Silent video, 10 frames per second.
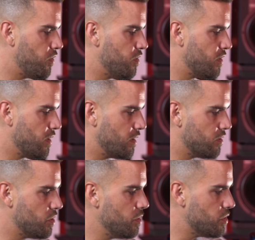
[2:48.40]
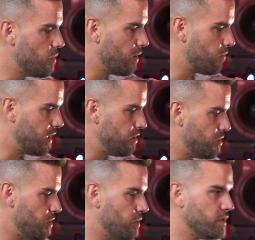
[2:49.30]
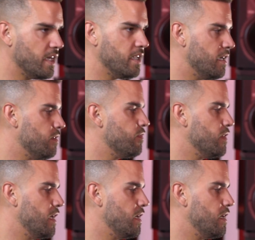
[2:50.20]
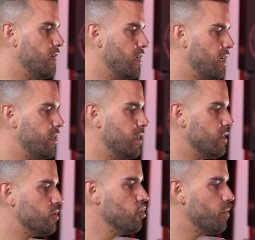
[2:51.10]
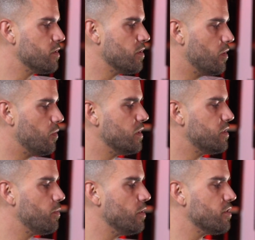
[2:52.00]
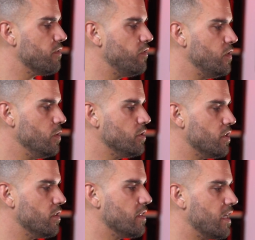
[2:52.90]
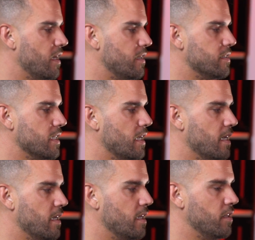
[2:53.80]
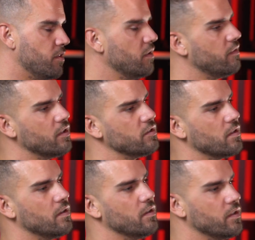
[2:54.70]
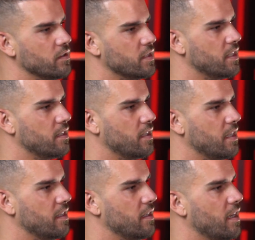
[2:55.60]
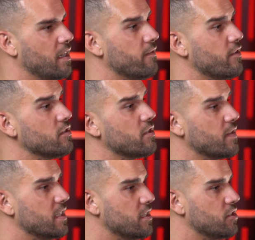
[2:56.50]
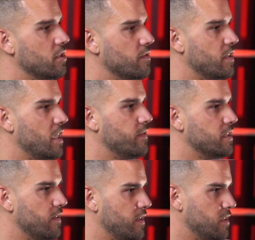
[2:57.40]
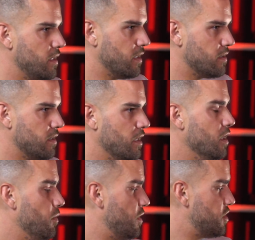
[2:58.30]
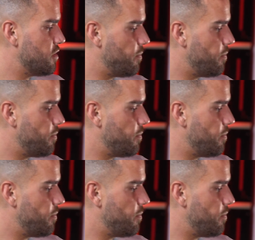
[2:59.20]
using the 2:1 ratio on the ADF and adding the super slow, which was a feature that Universal Audio did in the anniversary edition of the 1176, which is